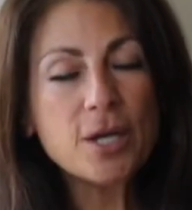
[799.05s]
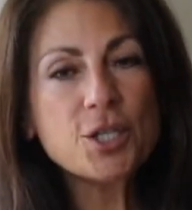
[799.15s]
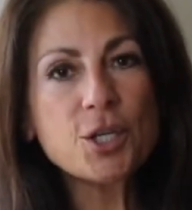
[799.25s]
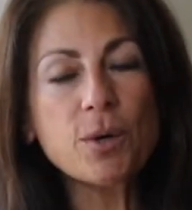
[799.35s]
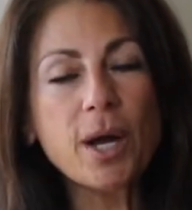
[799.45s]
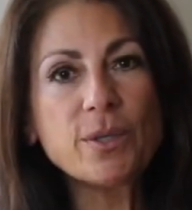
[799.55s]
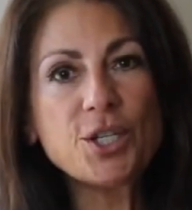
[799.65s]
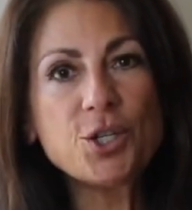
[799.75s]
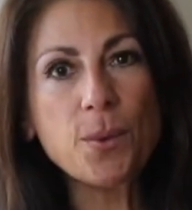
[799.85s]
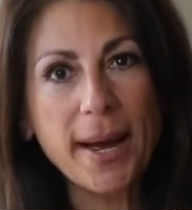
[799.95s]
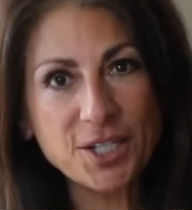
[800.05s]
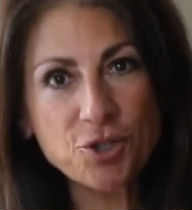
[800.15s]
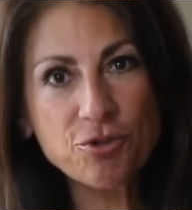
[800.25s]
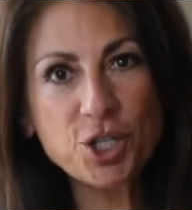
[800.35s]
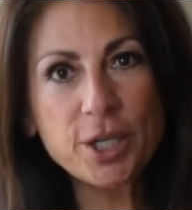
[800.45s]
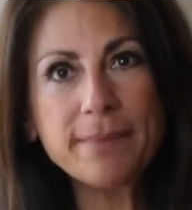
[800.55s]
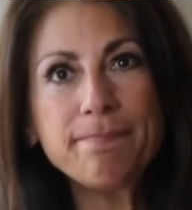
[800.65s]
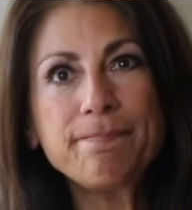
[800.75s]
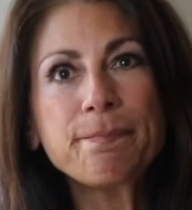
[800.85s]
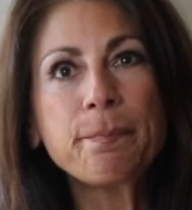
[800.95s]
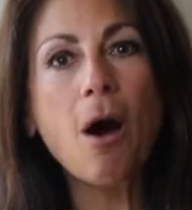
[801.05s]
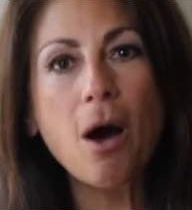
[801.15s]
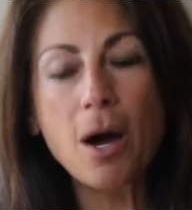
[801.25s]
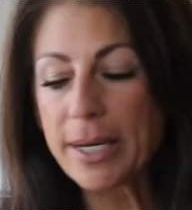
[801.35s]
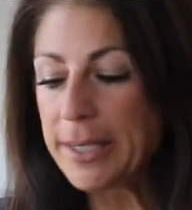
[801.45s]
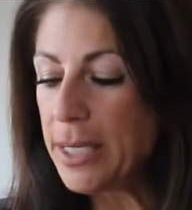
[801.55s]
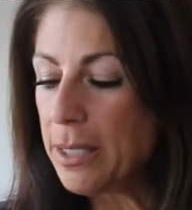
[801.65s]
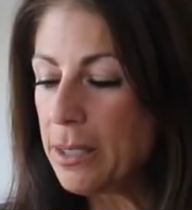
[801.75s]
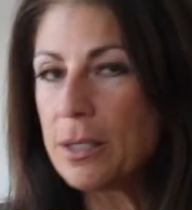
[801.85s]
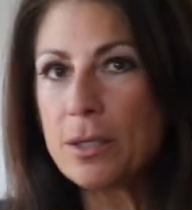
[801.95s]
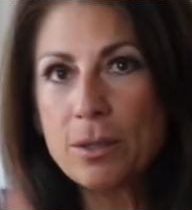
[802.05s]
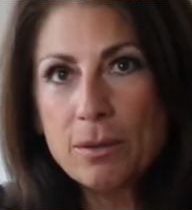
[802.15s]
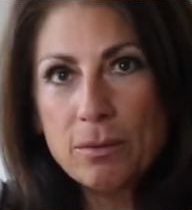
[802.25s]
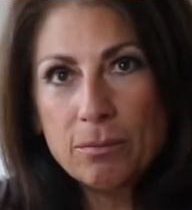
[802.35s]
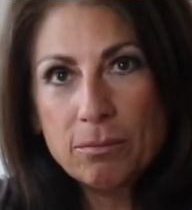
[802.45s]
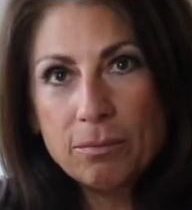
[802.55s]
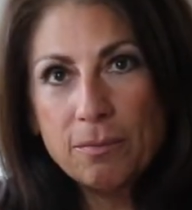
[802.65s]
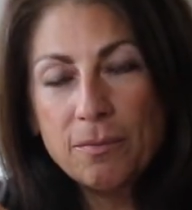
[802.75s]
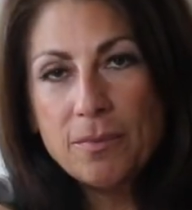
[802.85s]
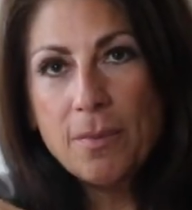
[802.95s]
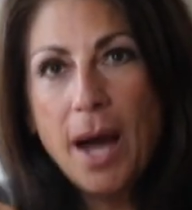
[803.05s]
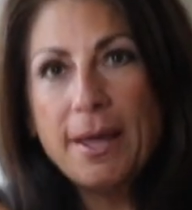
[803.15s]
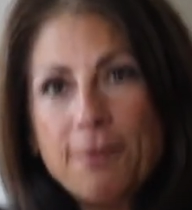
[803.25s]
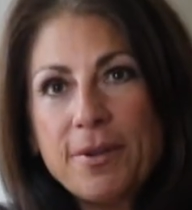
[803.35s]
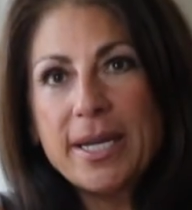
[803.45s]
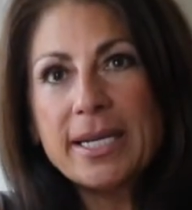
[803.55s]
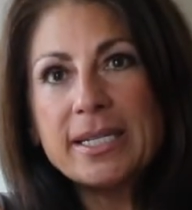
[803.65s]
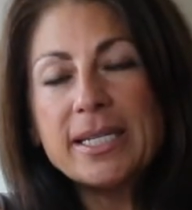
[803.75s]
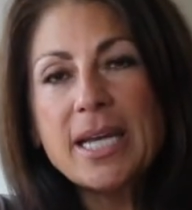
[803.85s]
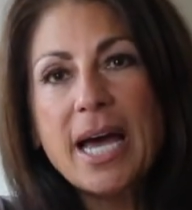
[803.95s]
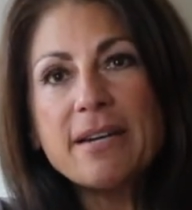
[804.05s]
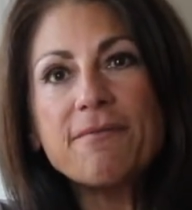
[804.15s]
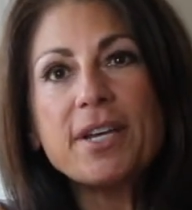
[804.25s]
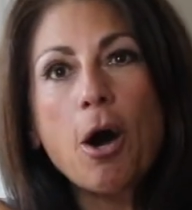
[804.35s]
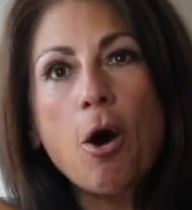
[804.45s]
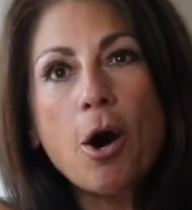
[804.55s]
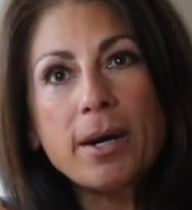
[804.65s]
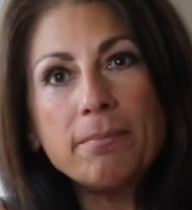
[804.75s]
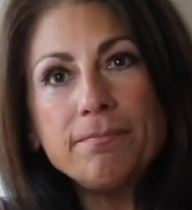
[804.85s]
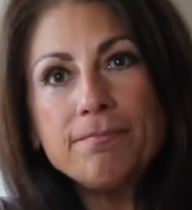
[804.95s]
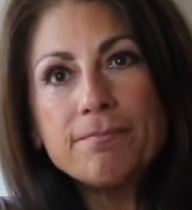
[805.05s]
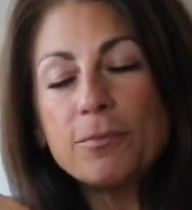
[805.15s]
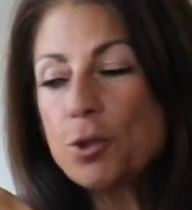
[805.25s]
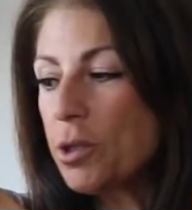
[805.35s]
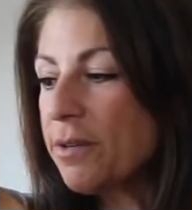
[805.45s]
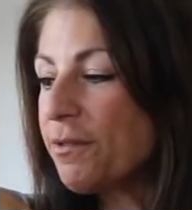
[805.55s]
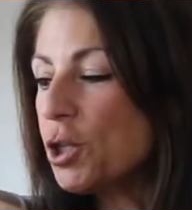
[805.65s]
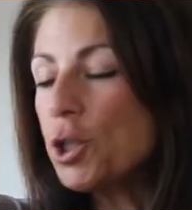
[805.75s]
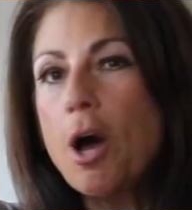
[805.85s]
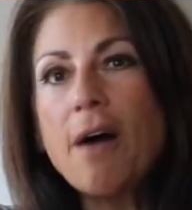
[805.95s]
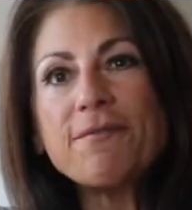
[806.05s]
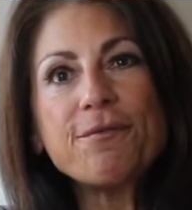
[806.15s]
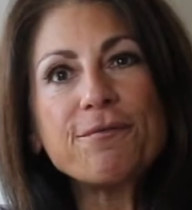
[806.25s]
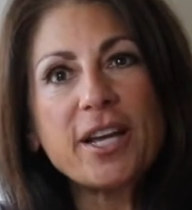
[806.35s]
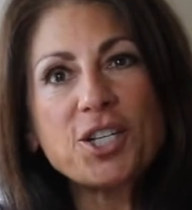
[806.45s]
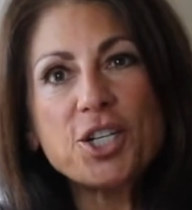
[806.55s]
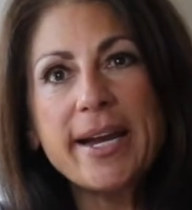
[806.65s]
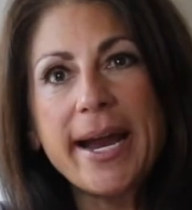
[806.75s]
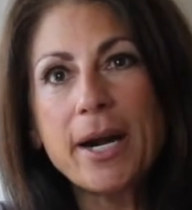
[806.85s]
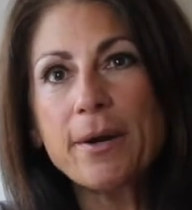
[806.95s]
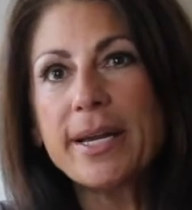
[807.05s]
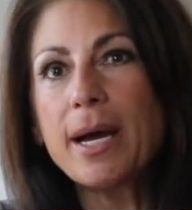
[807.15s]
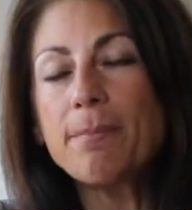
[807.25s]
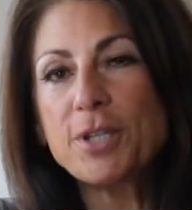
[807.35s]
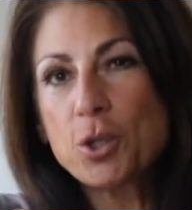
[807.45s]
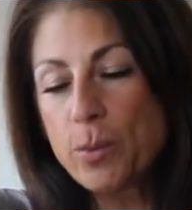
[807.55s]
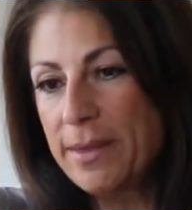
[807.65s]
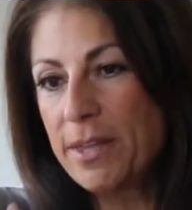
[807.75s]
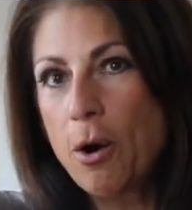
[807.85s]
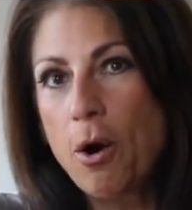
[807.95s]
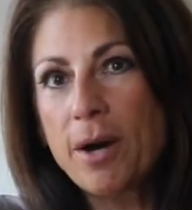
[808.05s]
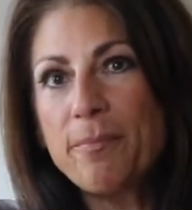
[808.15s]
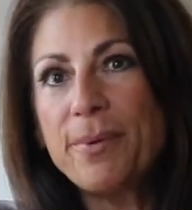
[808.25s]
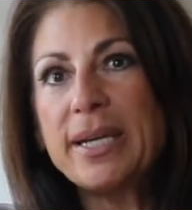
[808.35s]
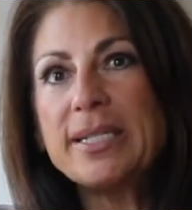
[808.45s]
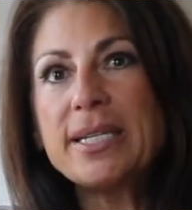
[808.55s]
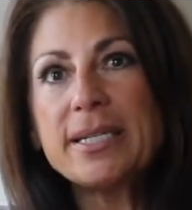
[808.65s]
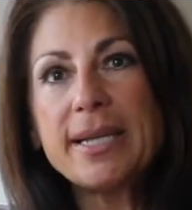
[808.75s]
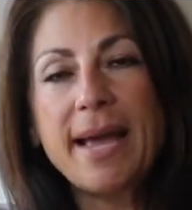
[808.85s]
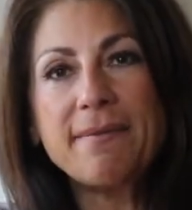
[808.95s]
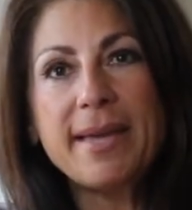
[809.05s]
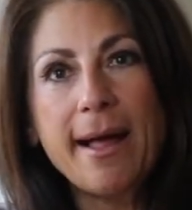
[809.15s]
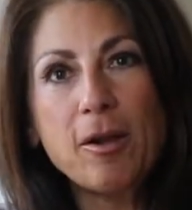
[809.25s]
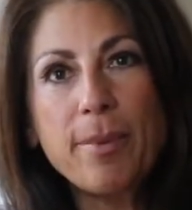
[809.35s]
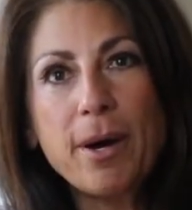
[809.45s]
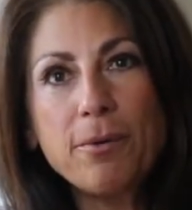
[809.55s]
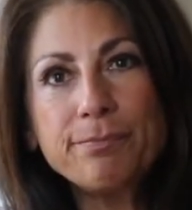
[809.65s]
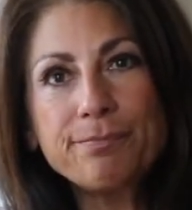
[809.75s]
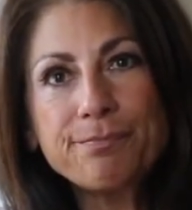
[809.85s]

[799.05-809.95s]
So we're going to do estrogen on either the inside of the arm, sort of the soft fleshy area between the armpit and the elbow,